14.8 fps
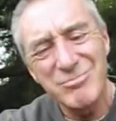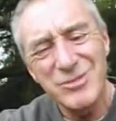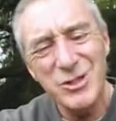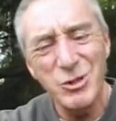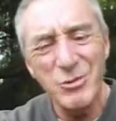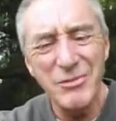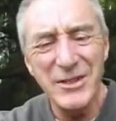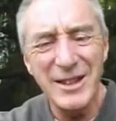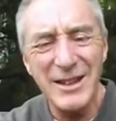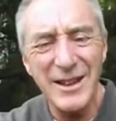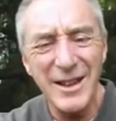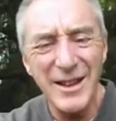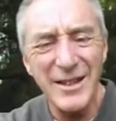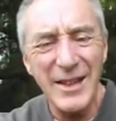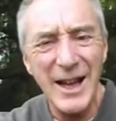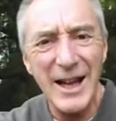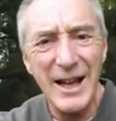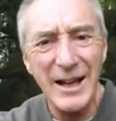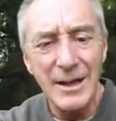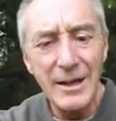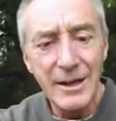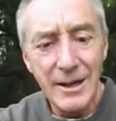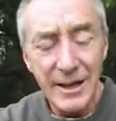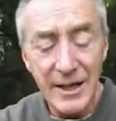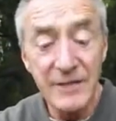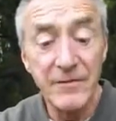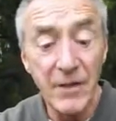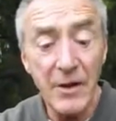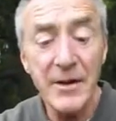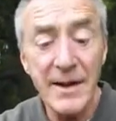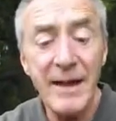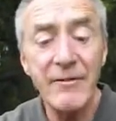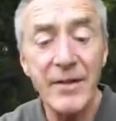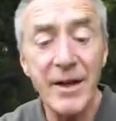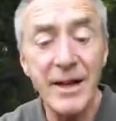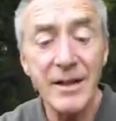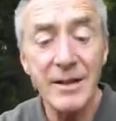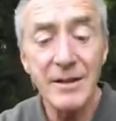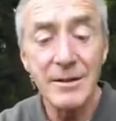something like that? It's very heavy.